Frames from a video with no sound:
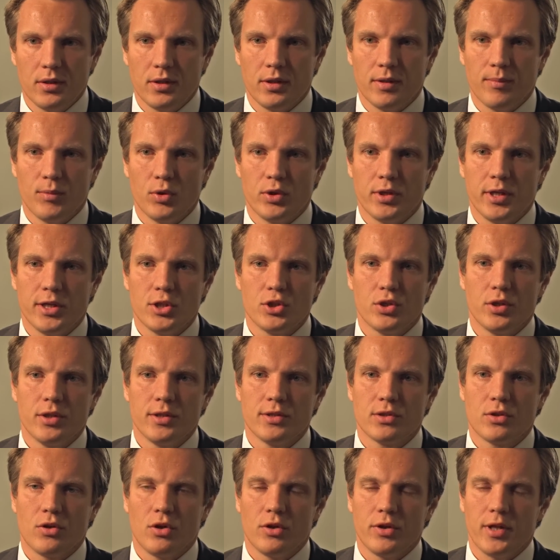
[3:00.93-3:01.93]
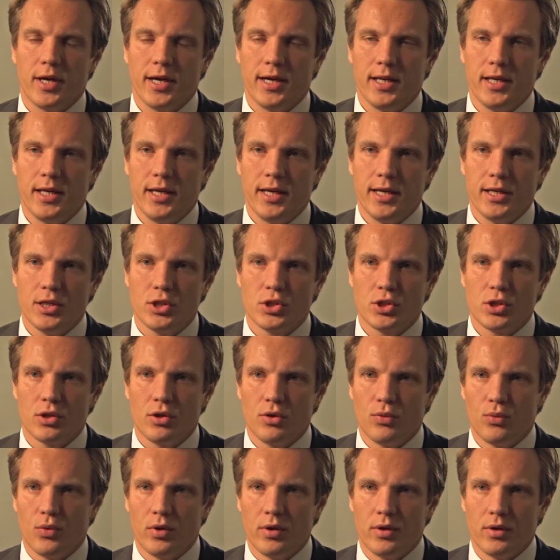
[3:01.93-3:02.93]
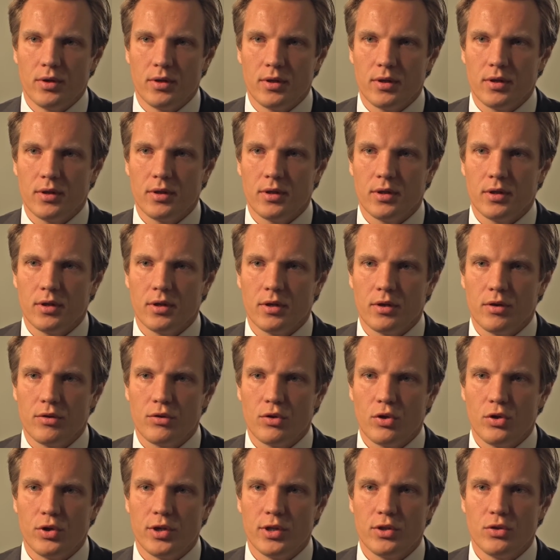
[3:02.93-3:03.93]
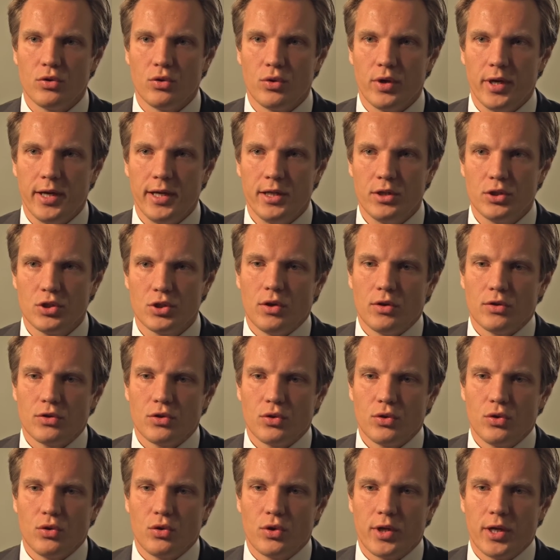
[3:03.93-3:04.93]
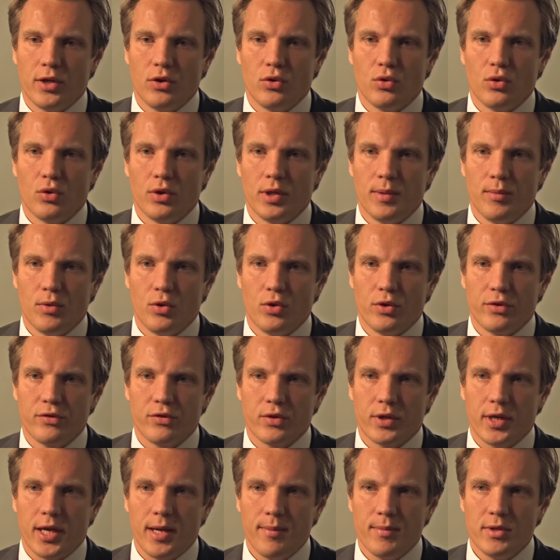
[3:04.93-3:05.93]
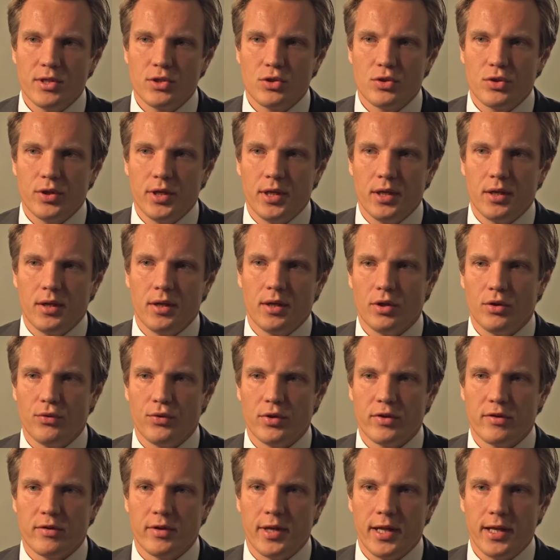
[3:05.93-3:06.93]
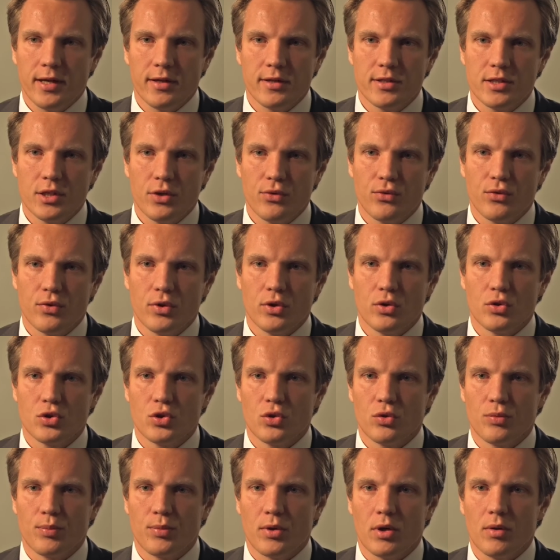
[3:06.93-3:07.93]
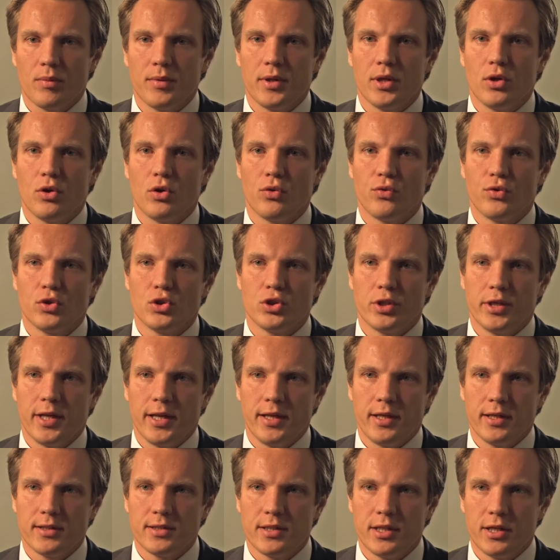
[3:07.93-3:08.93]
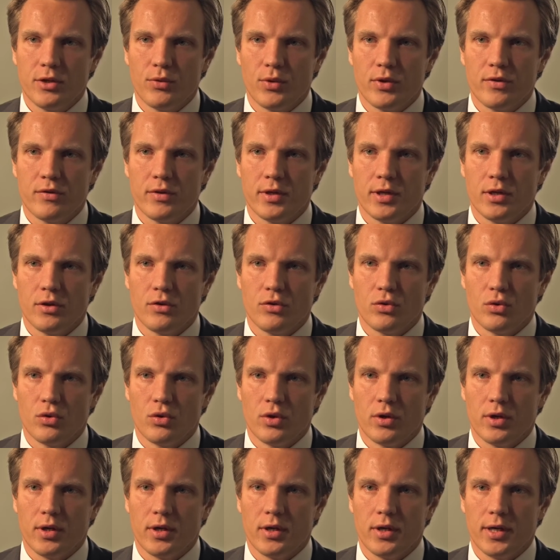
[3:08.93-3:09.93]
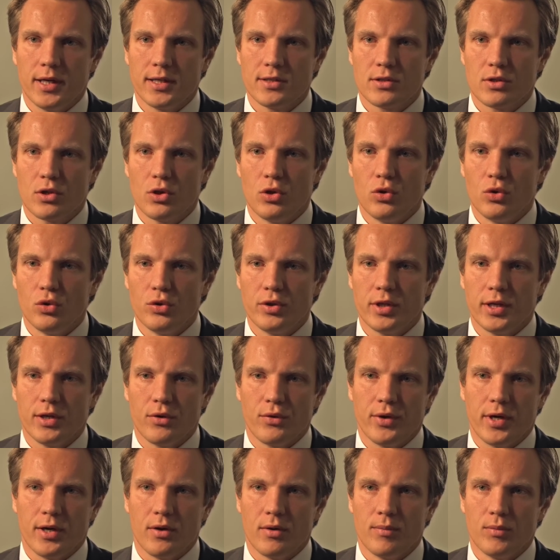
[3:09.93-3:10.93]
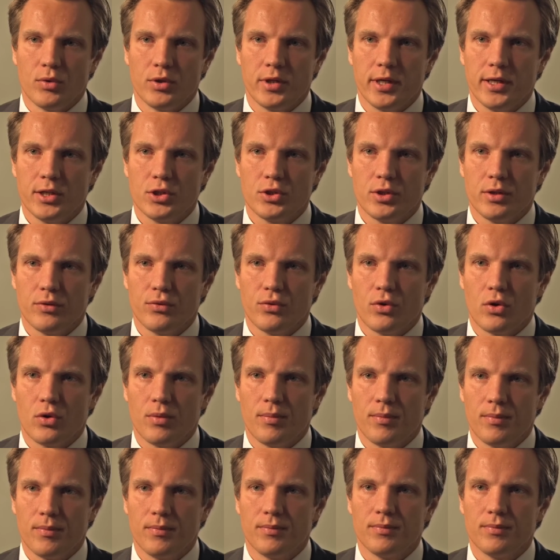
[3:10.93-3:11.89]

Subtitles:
The mutation is called IDH132H. So you can do immunohistochemistry. If it's negative, you should probably go for genetic sequencing to exclude a rare mutation form.